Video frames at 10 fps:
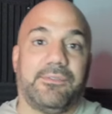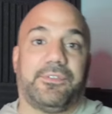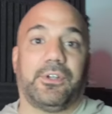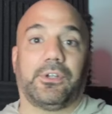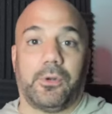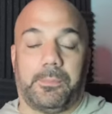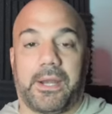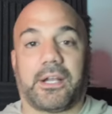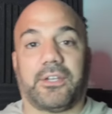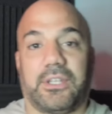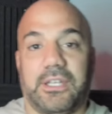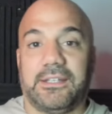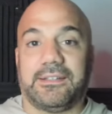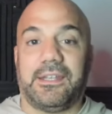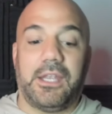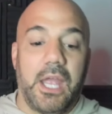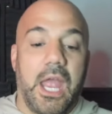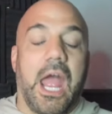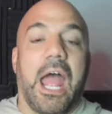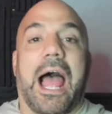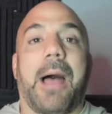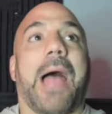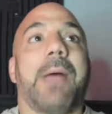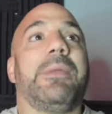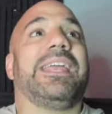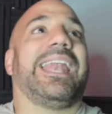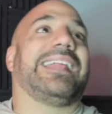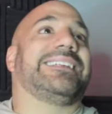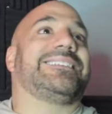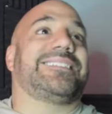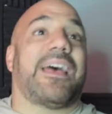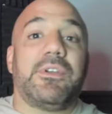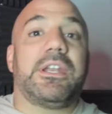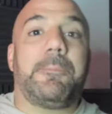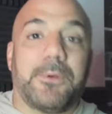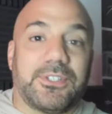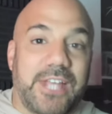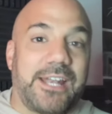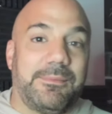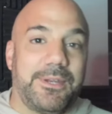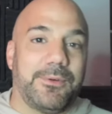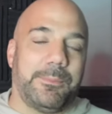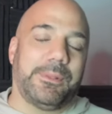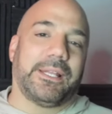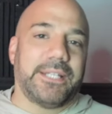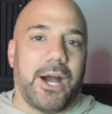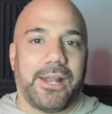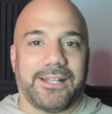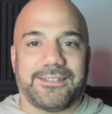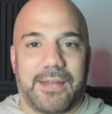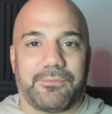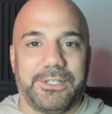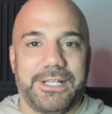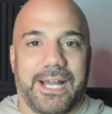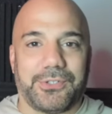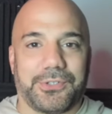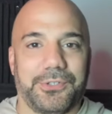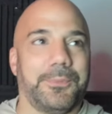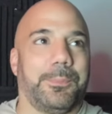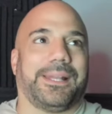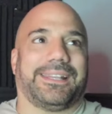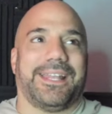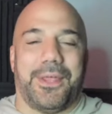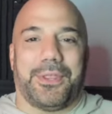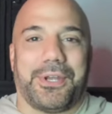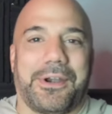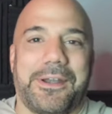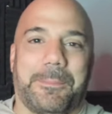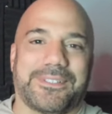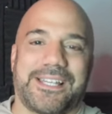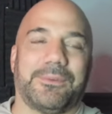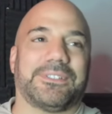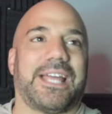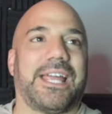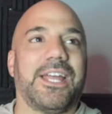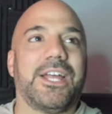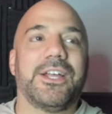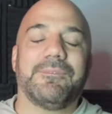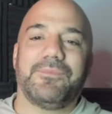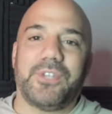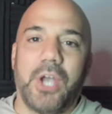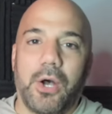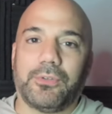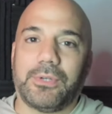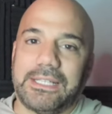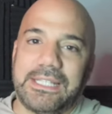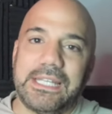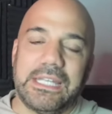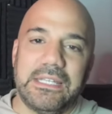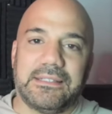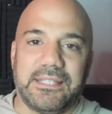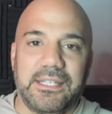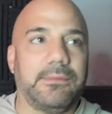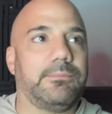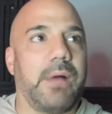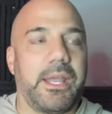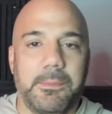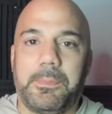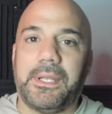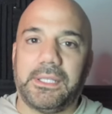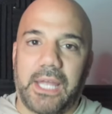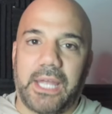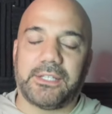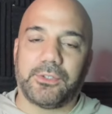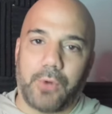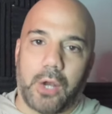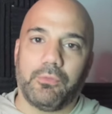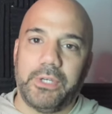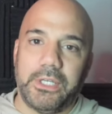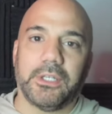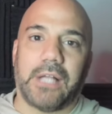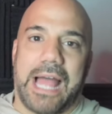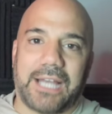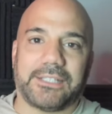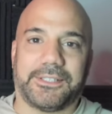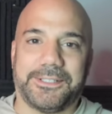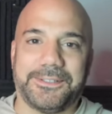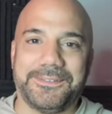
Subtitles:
and feel a little better because of E.T. I mean, 70% of me would be like, no, that's definitely not true. But then 30% would say, yo, dude, I think E.T. might have been like a real actor.